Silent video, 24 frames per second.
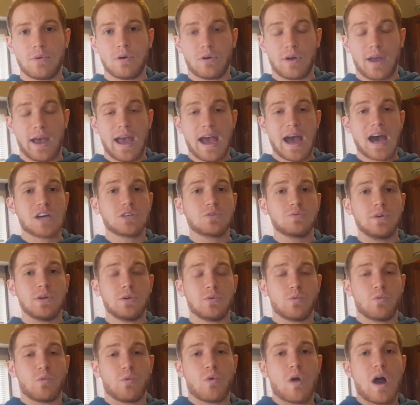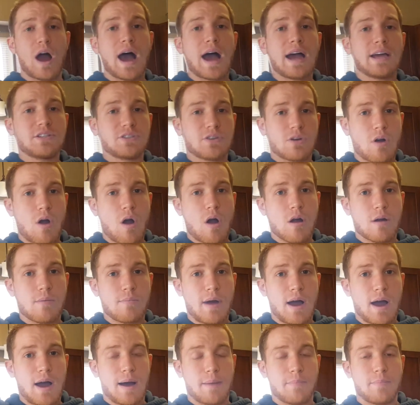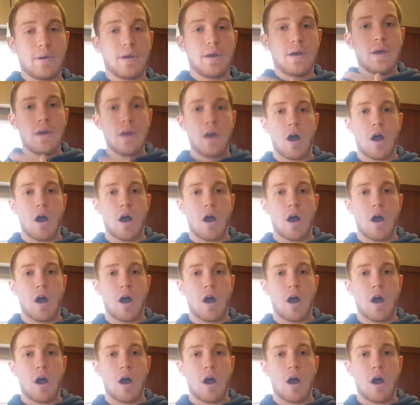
okay, as we rise our arm up,